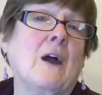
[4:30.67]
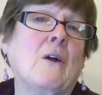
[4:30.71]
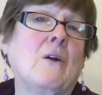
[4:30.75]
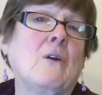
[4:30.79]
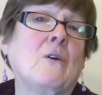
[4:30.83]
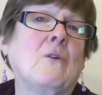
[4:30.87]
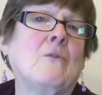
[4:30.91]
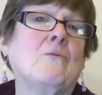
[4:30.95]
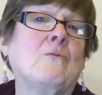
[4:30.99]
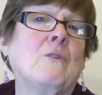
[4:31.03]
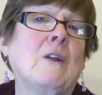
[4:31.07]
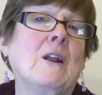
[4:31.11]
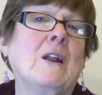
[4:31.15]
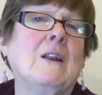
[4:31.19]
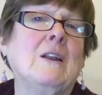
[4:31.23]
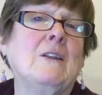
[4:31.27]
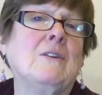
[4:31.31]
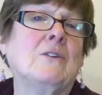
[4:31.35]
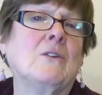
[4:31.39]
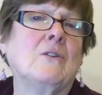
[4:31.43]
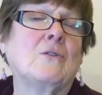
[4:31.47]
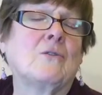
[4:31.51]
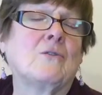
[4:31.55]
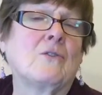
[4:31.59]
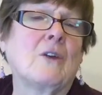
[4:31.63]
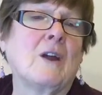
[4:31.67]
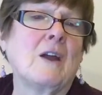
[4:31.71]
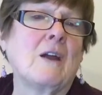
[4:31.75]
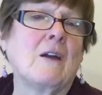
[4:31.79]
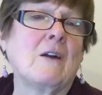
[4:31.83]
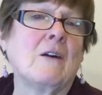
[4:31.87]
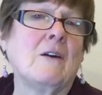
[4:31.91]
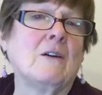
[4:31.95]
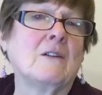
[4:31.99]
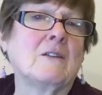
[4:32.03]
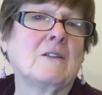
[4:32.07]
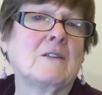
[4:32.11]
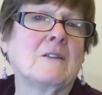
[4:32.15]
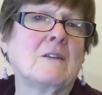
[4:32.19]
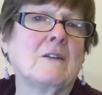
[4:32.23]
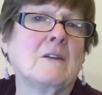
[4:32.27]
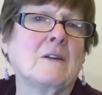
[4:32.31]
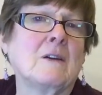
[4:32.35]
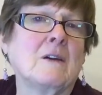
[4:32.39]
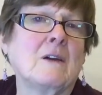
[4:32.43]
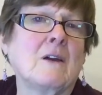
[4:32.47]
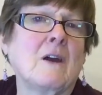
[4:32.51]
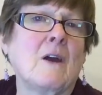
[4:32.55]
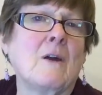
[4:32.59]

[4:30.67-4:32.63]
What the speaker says: who really do try hard to